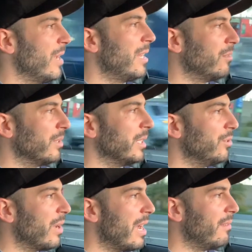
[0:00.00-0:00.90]
don't really
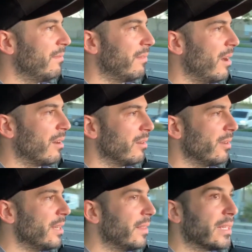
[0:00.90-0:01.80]
drive hard or
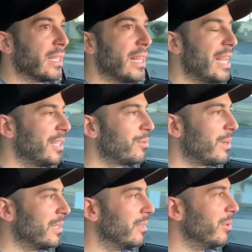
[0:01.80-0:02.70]
anything like that. I just want a
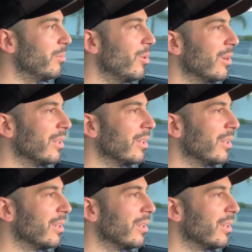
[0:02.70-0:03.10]
little bit more